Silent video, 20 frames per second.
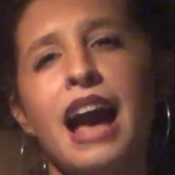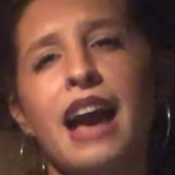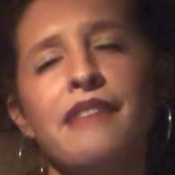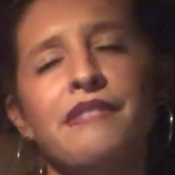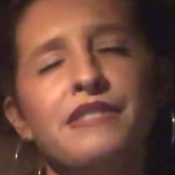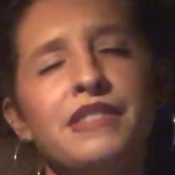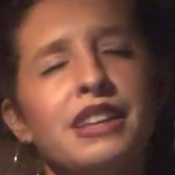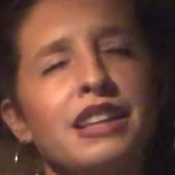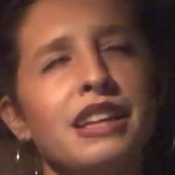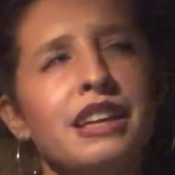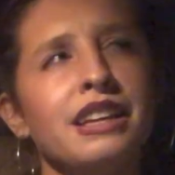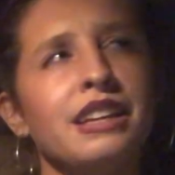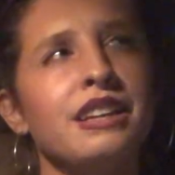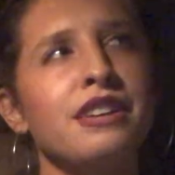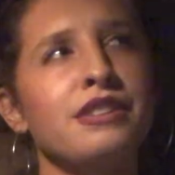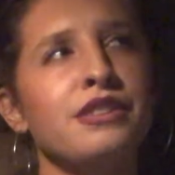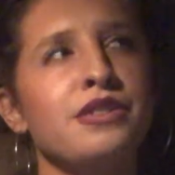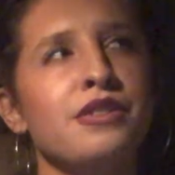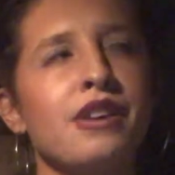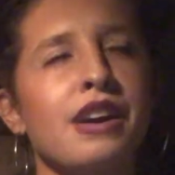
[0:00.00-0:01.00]
I feel
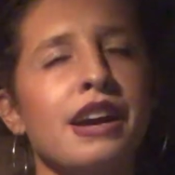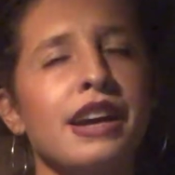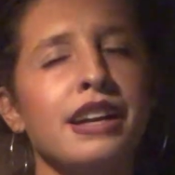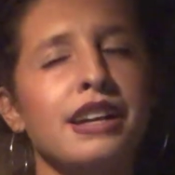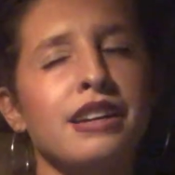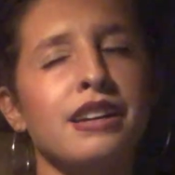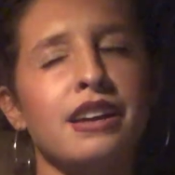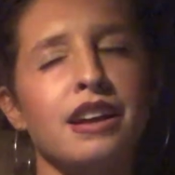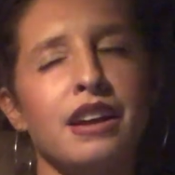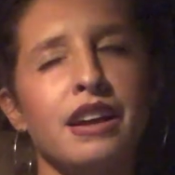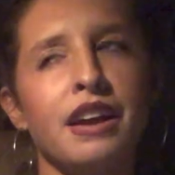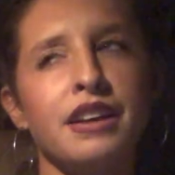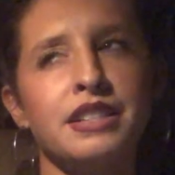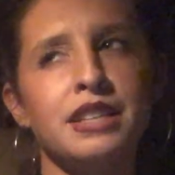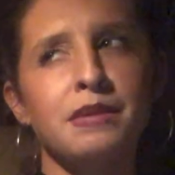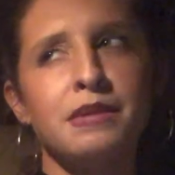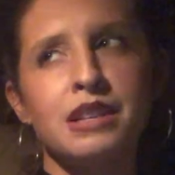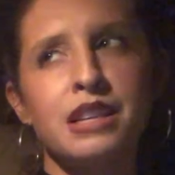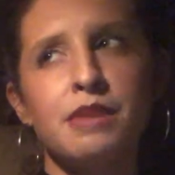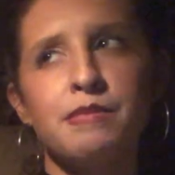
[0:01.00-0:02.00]
like you're trying uh,
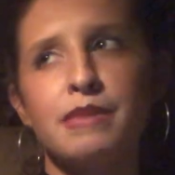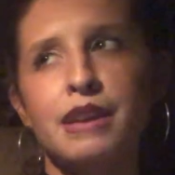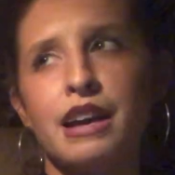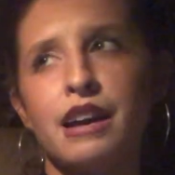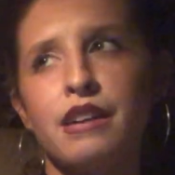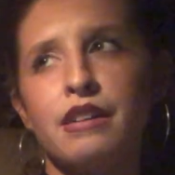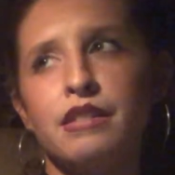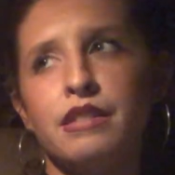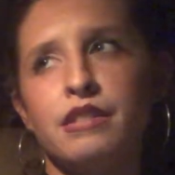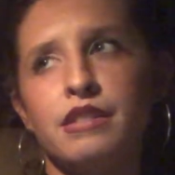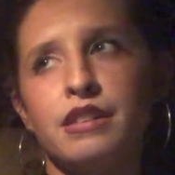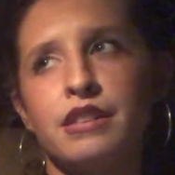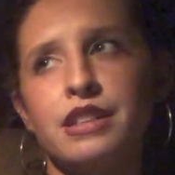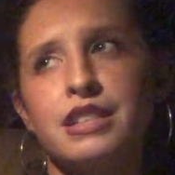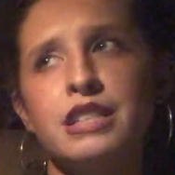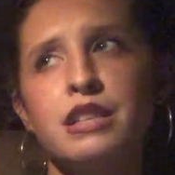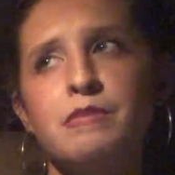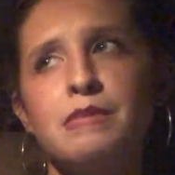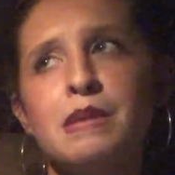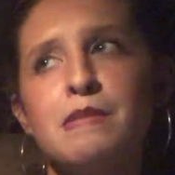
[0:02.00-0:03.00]
something about
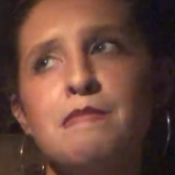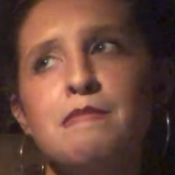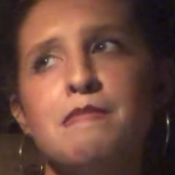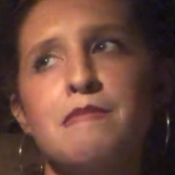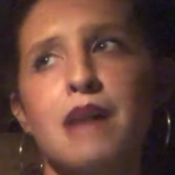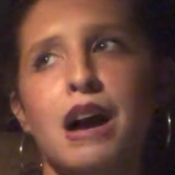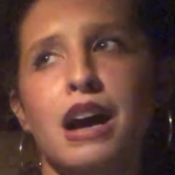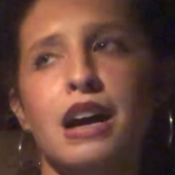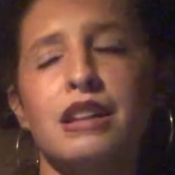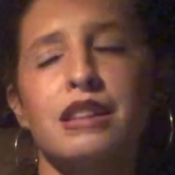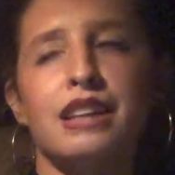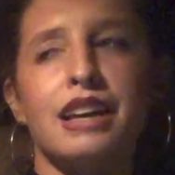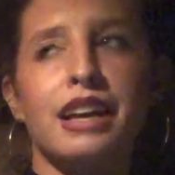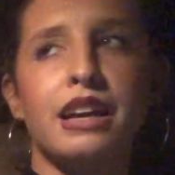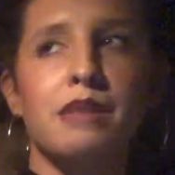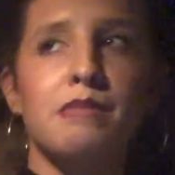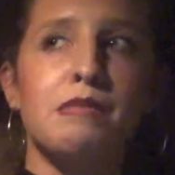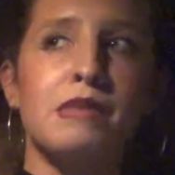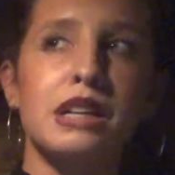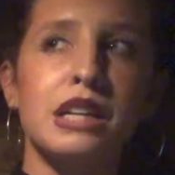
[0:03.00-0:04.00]
this could be mo
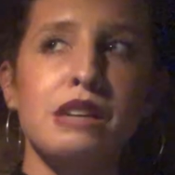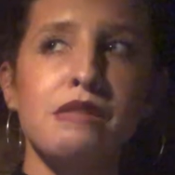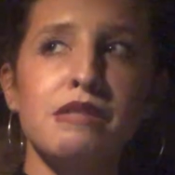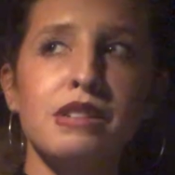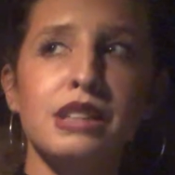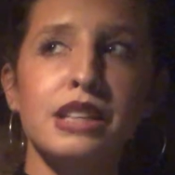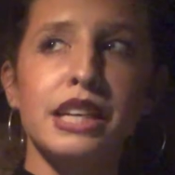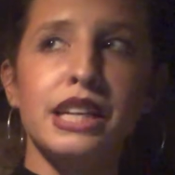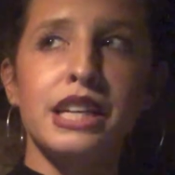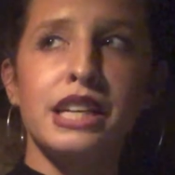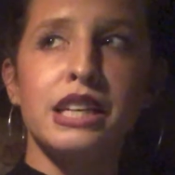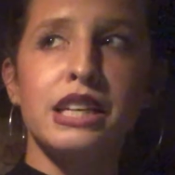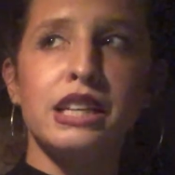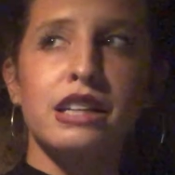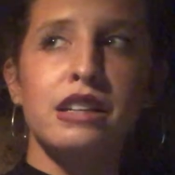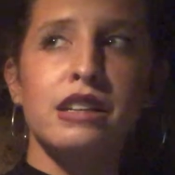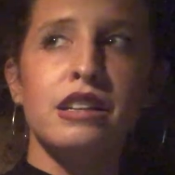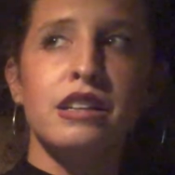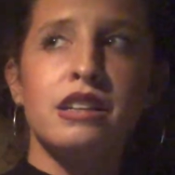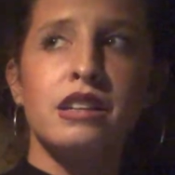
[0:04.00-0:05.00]
like money
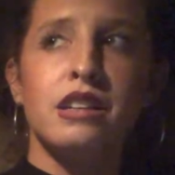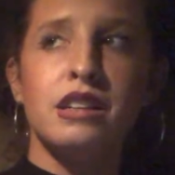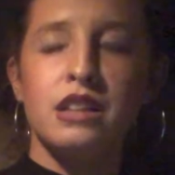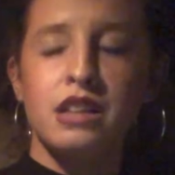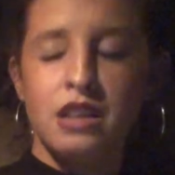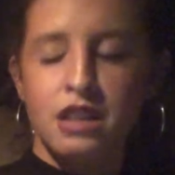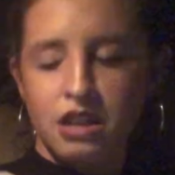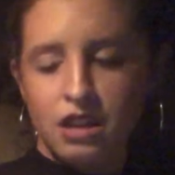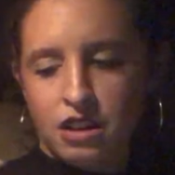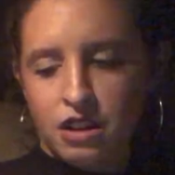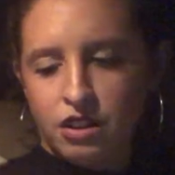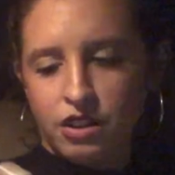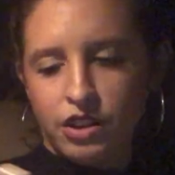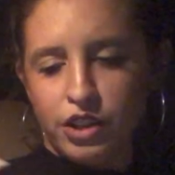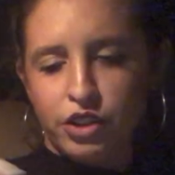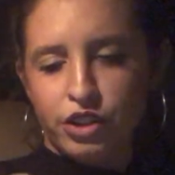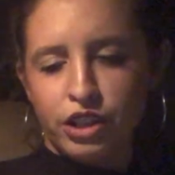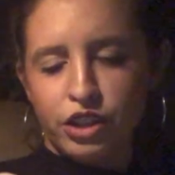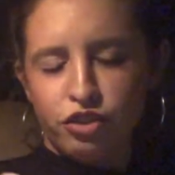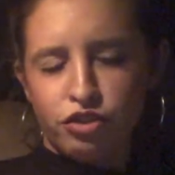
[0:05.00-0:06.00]
related,
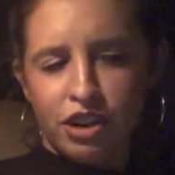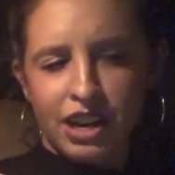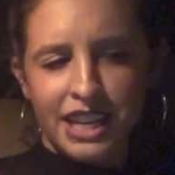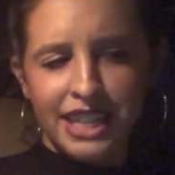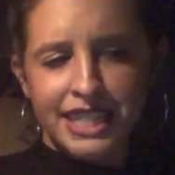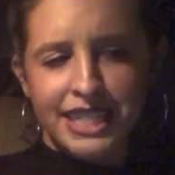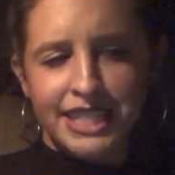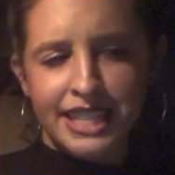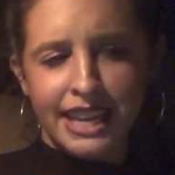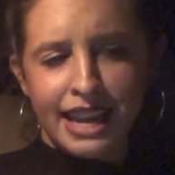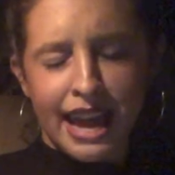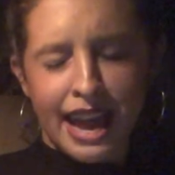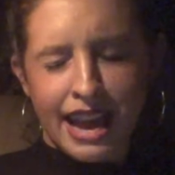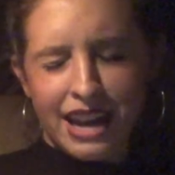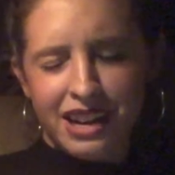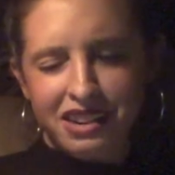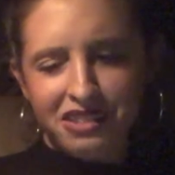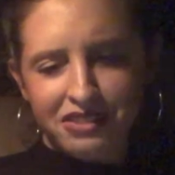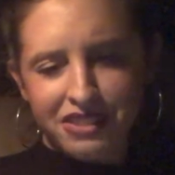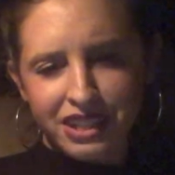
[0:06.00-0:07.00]
or you're like trying to stay
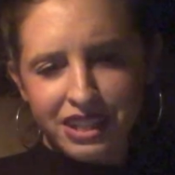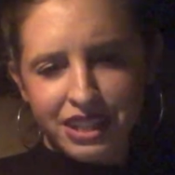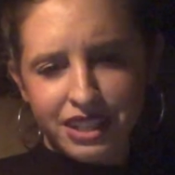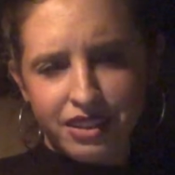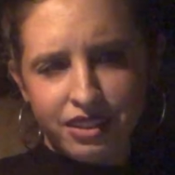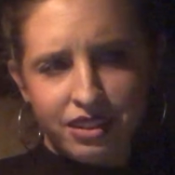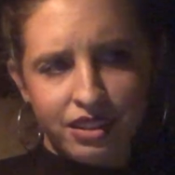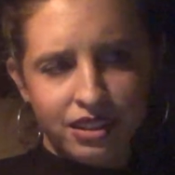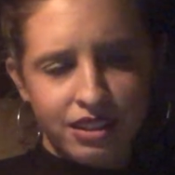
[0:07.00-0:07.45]
out of it.